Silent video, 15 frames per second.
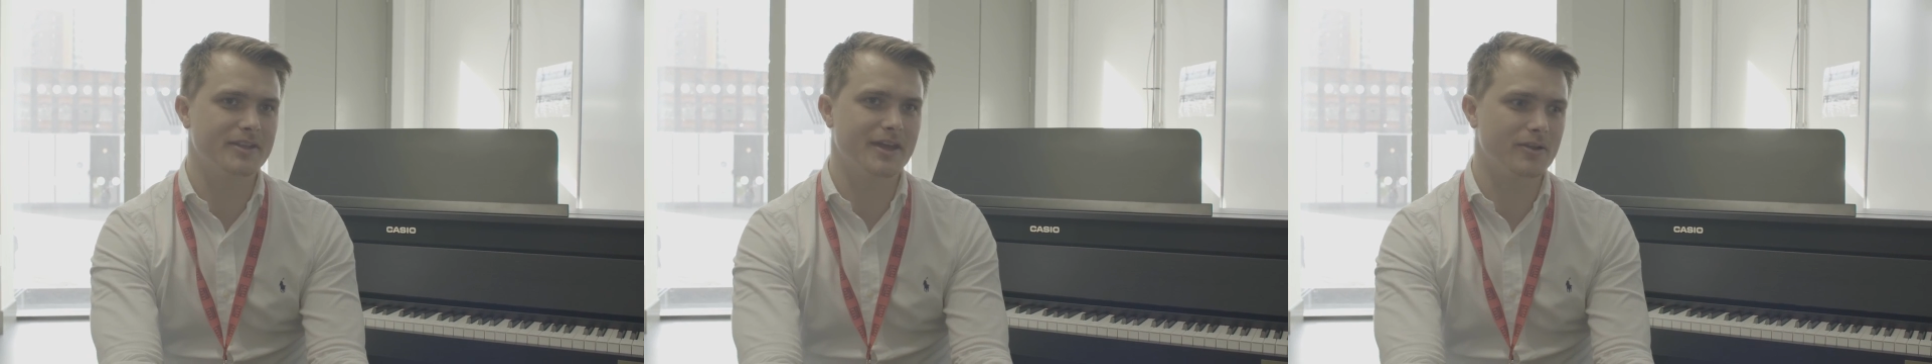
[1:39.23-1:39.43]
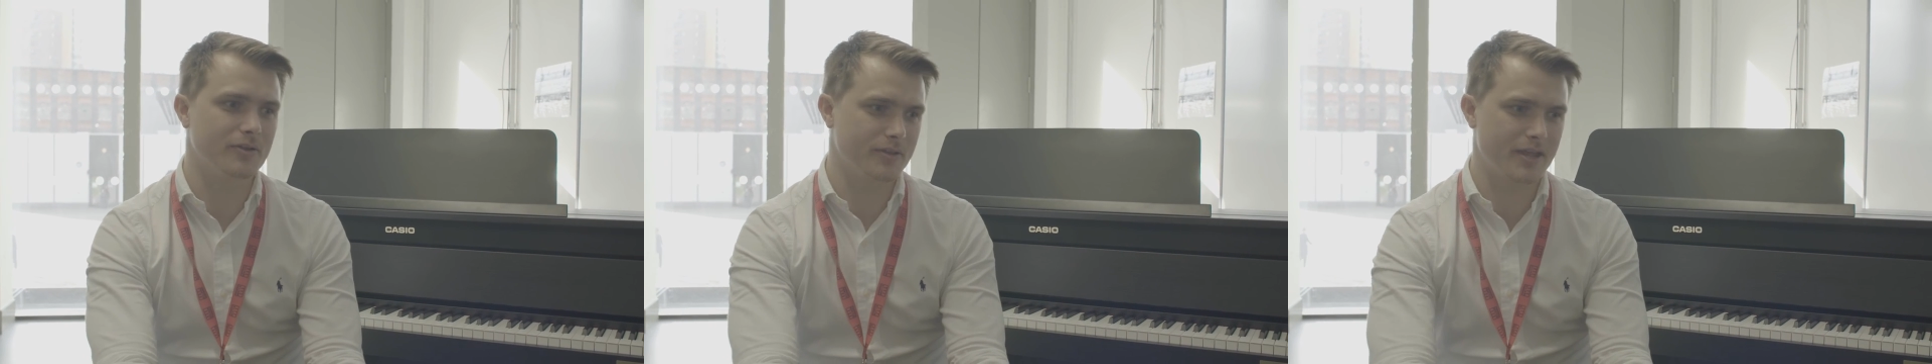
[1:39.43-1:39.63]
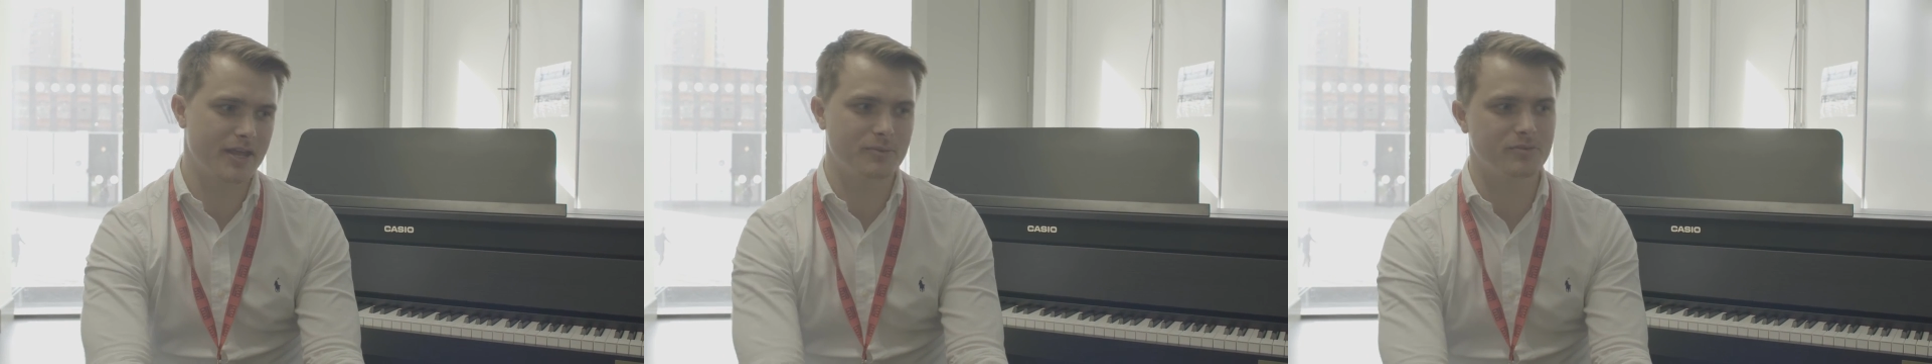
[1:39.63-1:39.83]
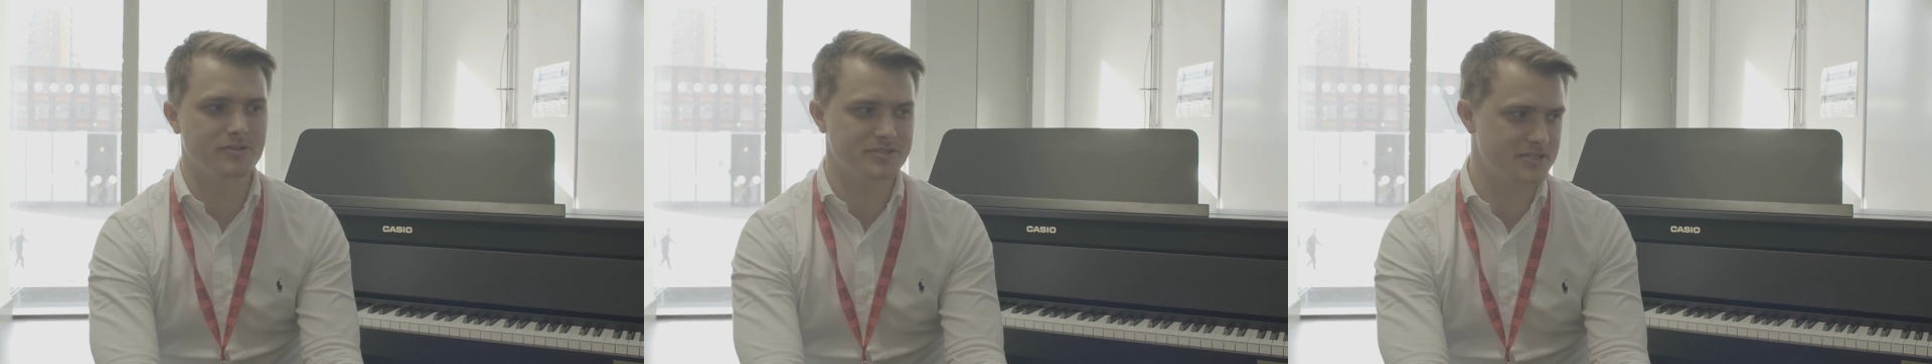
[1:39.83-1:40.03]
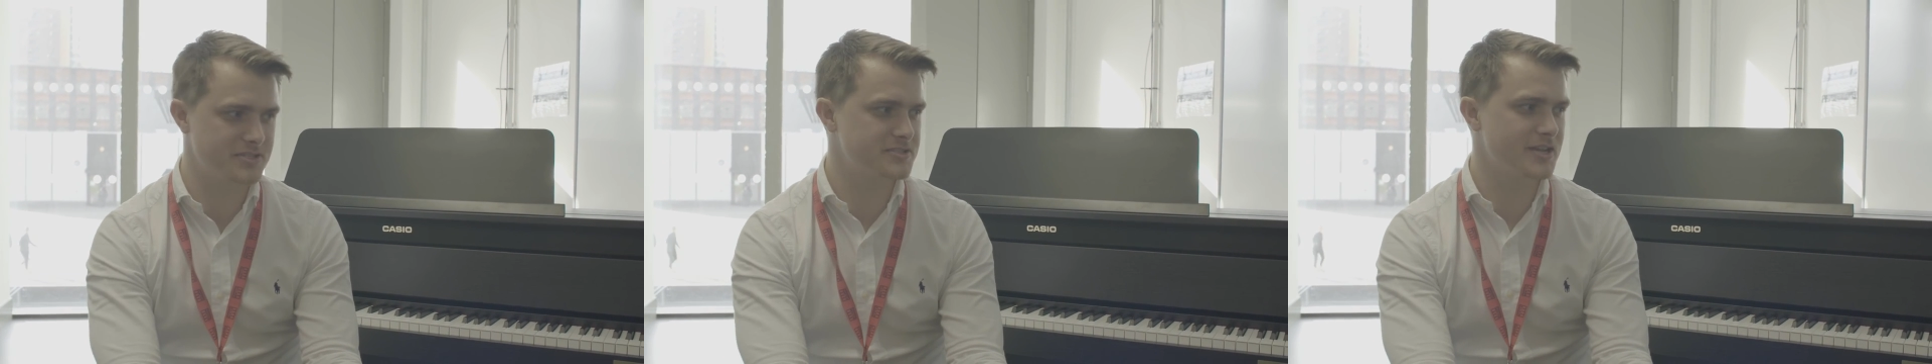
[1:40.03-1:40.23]
nail on the head,
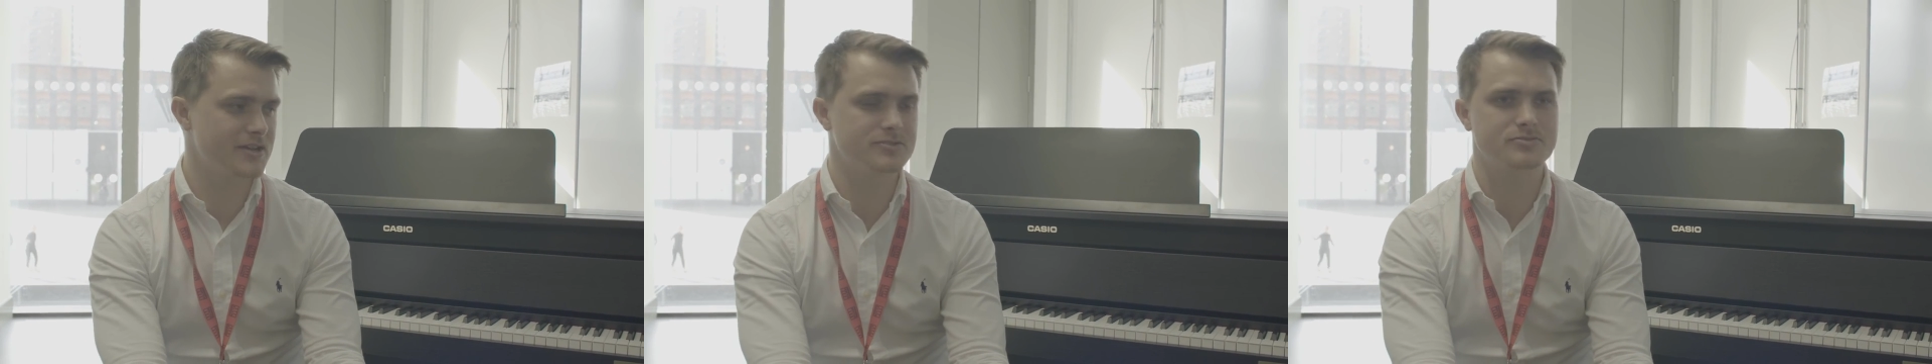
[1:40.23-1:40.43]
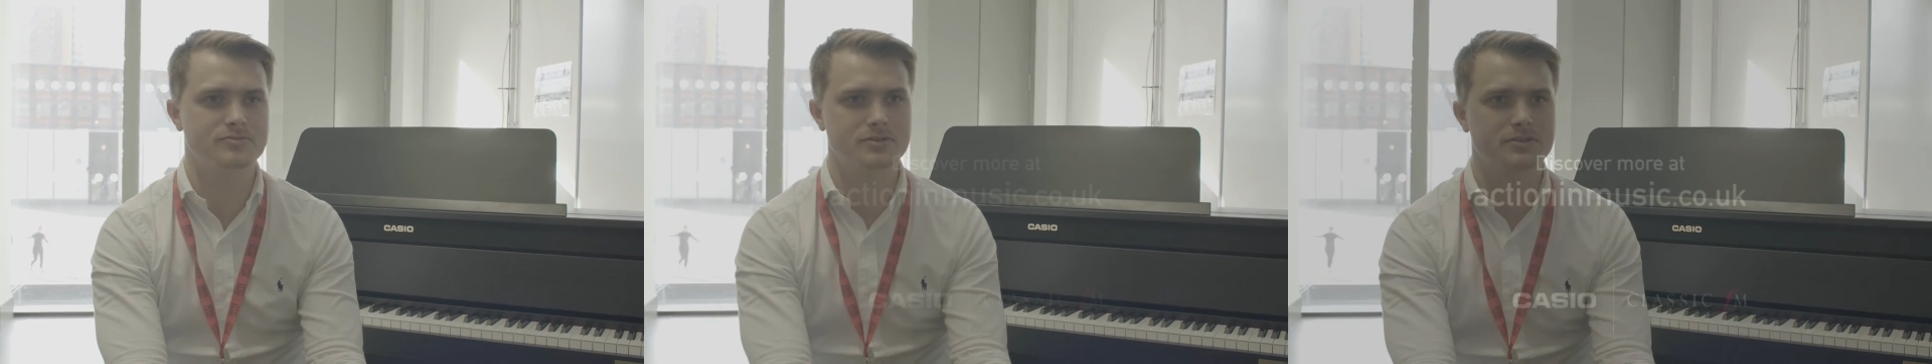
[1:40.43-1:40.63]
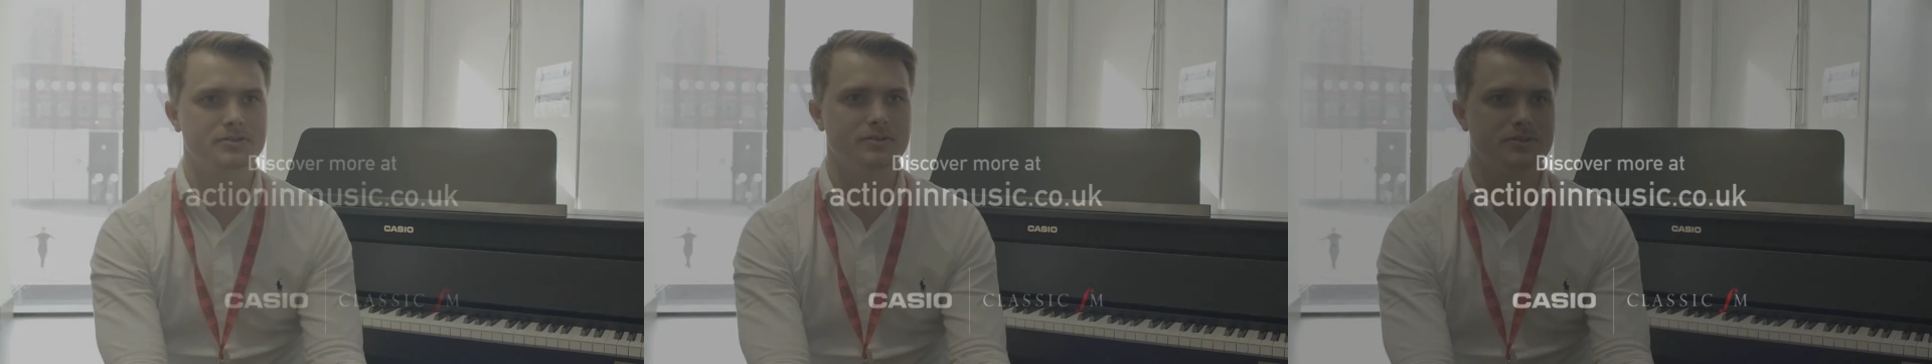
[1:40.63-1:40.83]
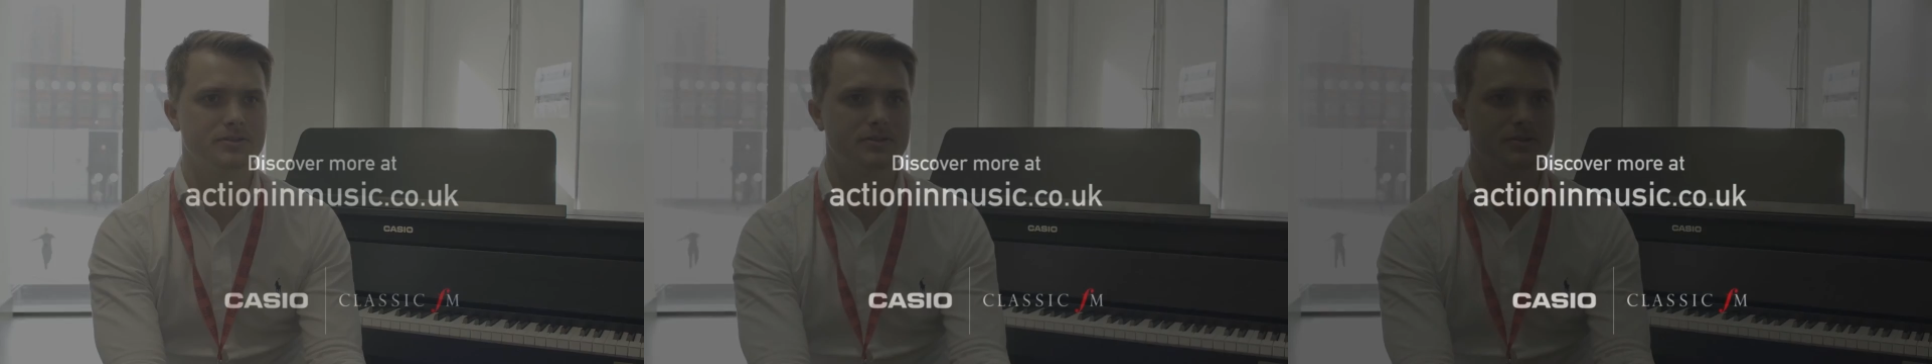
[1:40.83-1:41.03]
whereas this sounds really good.